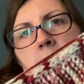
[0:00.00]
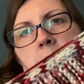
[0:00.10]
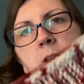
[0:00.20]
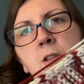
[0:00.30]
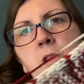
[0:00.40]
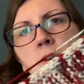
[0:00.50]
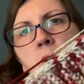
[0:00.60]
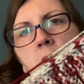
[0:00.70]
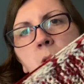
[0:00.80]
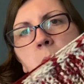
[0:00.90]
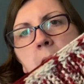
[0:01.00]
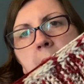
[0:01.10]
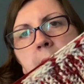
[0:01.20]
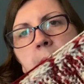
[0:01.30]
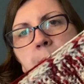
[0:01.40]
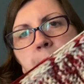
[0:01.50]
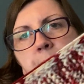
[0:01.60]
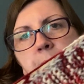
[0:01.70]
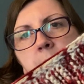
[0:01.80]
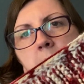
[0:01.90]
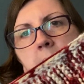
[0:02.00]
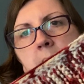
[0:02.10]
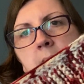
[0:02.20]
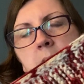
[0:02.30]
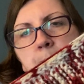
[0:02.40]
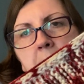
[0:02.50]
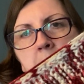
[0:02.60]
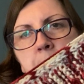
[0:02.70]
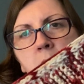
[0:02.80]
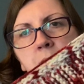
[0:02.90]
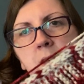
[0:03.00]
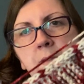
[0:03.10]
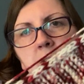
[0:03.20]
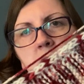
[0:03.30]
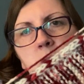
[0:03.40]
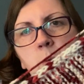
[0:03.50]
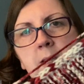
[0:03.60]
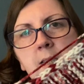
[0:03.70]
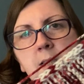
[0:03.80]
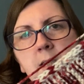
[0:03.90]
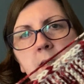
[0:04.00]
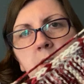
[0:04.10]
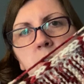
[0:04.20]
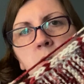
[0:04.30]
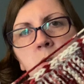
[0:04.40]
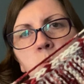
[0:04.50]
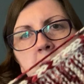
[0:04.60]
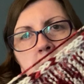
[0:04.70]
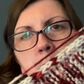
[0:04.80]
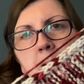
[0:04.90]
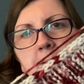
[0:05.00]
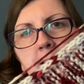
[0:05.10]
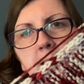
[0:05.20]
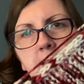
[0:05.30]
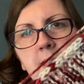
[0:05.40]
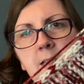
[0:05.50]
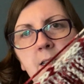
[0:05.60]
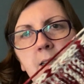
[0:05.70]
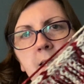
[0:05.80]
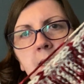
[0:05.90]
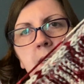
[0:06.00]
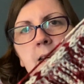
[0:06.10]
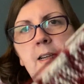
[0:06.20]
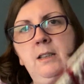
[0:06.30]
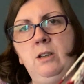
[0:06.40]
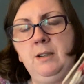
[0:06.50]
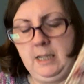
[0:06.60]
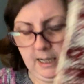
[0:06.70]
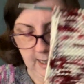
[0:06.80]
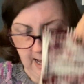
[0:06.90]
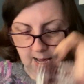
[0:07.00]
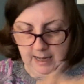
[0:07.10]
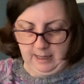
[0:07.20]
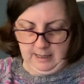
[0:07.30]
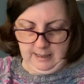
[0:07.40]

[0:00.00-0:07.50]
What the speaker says: So the colourway is by Mothie and the Squid, called Winterberries, and it's on DK.